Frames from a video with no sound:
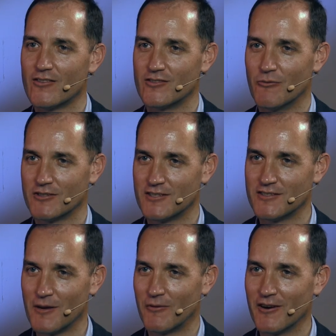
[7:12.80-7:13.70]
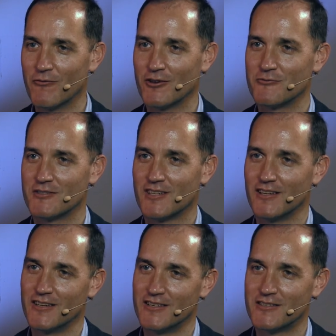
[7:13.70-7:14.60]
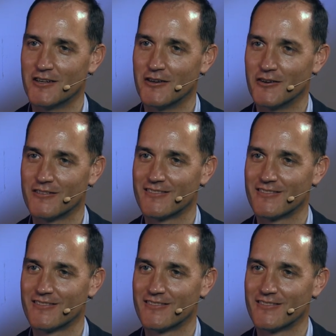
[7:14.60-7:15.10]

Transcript: So what's the summary of what Switzerland needs to do?